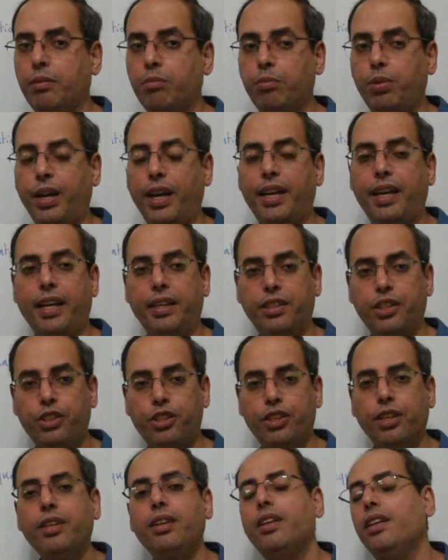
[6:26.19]
By
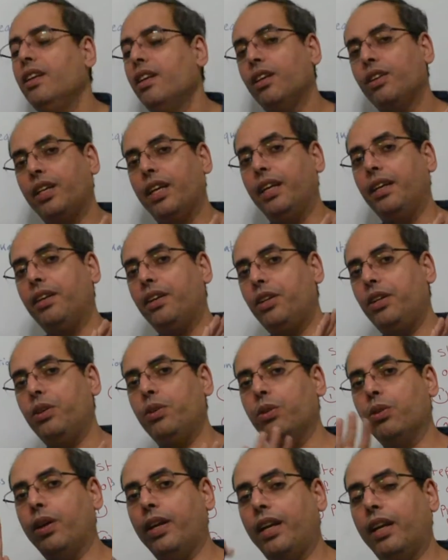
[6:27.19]
addition, okay,
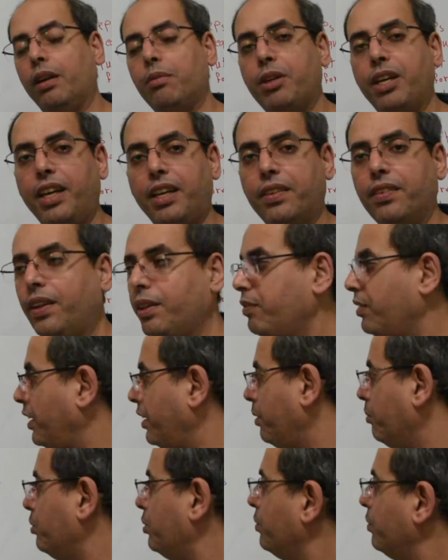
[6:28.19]
you eliminate that
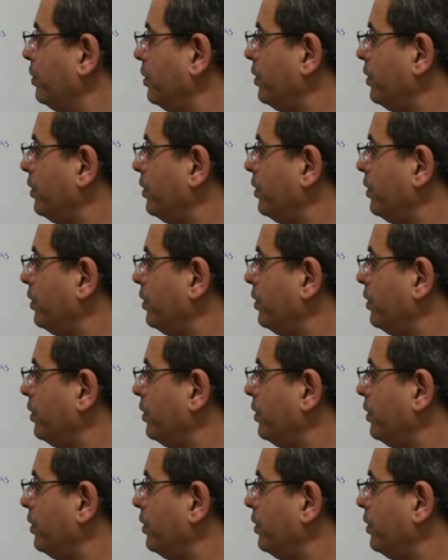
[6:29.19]
variable.